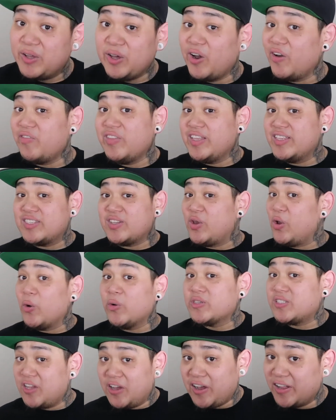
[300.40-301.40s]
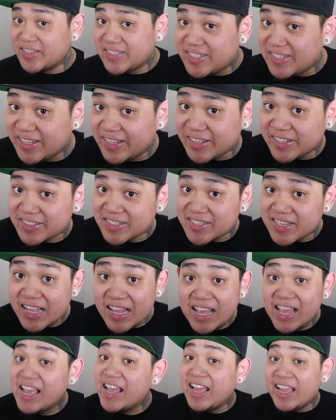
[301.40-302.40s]
of these ghost hauntings
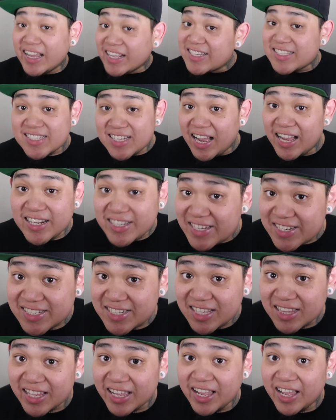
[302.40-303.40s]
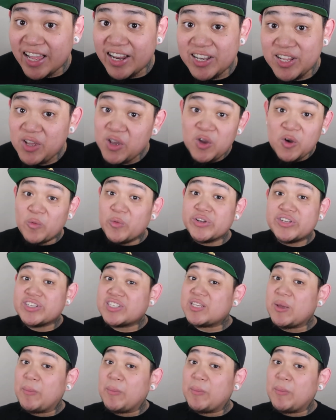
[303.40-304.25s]
inside Disneyland, which is